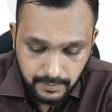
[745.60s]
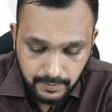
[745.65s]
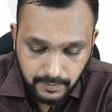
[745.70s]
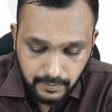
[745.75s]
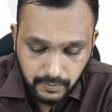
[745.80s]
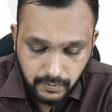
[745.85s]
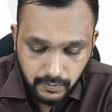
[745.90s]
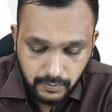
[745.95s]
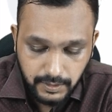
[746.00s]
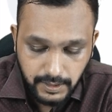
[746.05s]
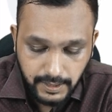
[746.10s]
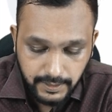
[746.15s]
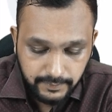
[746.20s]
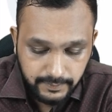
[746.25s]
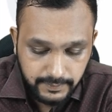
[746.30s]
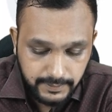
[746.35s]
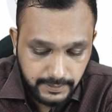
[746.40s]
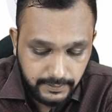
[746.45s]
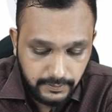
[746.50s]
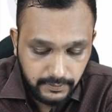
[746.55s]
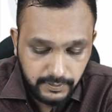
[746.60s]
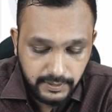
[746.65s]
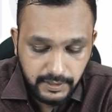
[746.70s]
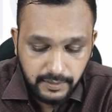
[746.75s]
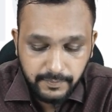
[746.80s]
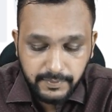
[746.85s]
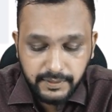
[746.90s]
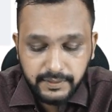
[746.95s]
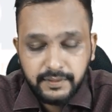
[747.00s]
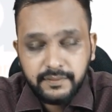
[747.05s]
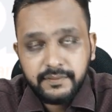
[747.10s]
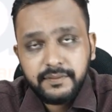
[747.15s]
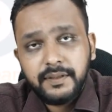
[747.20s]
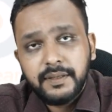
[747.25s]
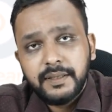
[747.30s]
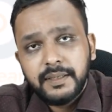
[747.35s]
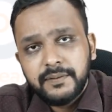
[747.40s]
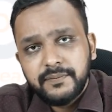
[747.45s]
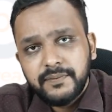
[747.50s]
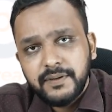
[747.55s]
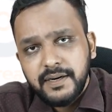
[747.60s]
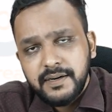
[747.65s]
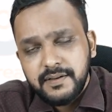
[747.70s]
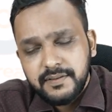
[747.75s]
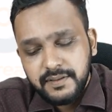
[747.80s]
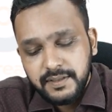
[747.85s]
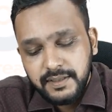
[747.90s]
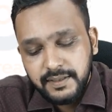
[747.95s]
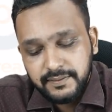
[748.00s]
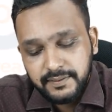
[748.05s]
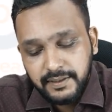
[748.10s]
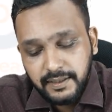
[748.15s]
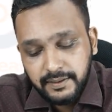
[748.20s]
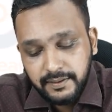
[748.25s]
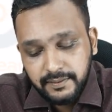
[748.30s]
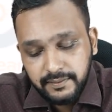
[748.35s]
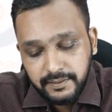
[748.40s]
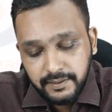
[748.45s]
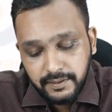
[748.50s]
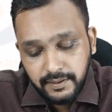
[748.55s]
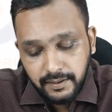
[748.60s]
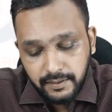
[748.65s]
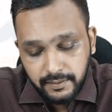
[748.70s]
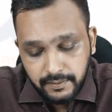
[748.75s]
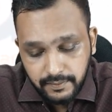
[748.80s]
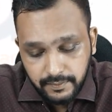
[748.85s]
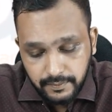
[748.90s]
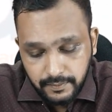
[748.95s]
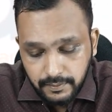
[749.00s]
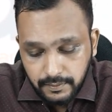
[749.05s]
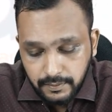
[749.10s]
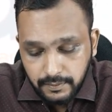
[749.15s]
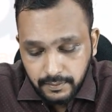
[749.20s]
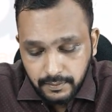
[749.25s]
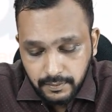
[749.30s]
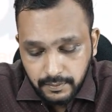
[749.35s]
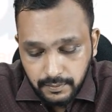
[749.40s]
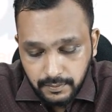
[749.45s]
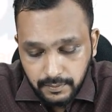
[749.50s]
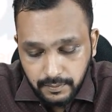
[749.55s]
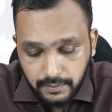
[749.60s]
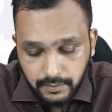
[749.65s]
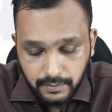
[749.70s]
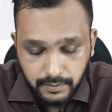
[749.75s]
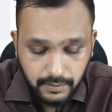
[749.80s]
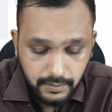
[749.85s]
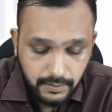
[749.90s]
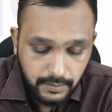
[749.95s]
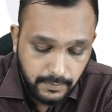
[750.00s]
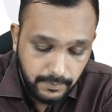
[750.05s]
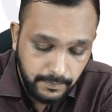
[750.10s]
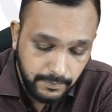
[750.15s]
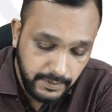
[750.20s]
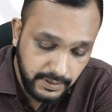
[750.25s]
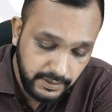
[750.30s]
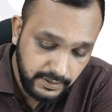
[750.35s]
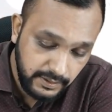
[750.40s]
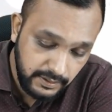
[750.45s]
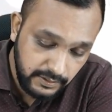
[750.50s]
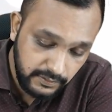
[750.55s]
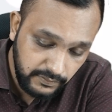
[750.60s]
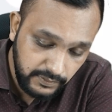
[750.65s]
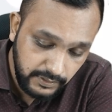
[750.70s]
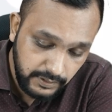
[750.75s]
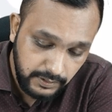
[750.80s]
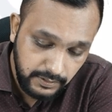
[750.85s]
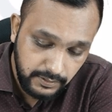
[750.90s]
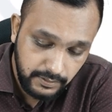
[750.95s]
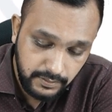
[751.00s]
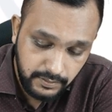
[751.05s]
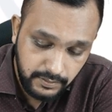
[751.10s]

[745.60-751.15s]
So guys, can you tell me this reverse 3 sign is seen in patients with